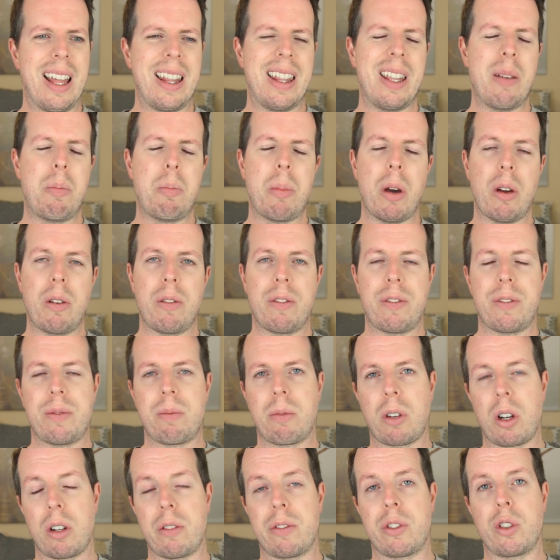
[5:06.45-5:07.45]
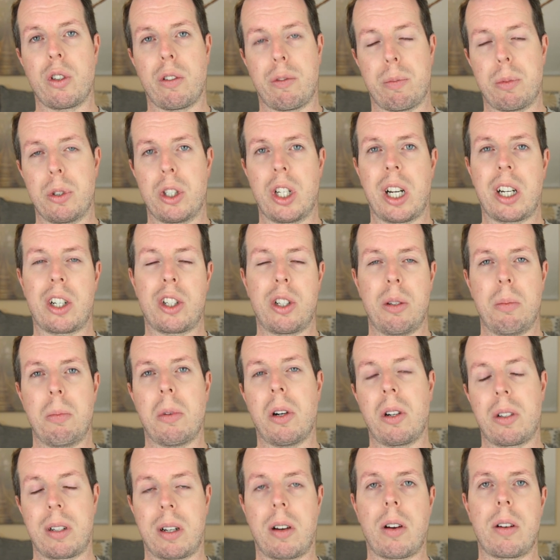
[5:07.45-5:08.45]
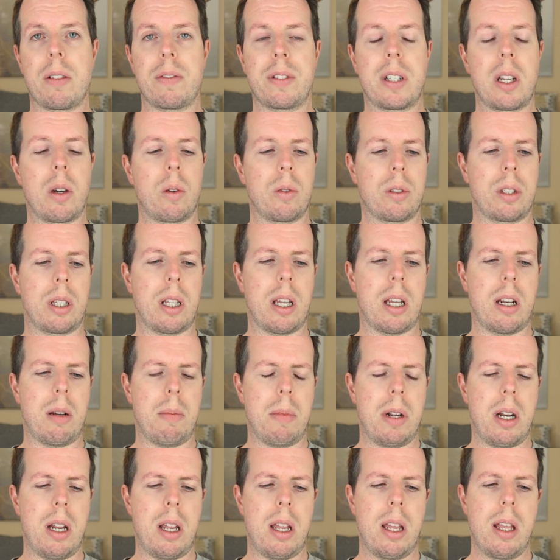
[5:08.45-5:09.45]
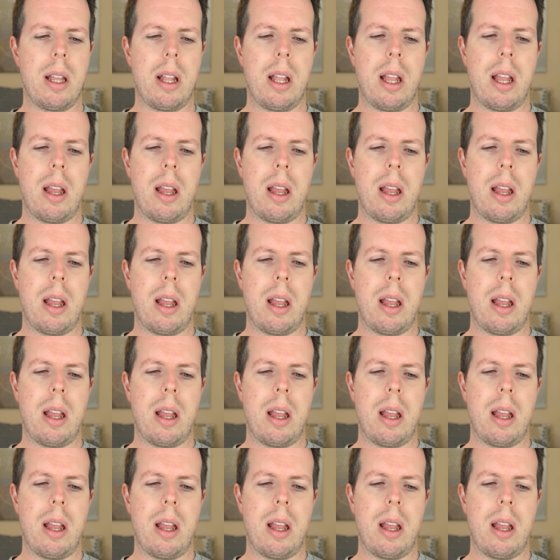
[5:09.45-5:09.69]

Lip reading: they're both kind of soft projection, but I'll kind of get onto that in a minute.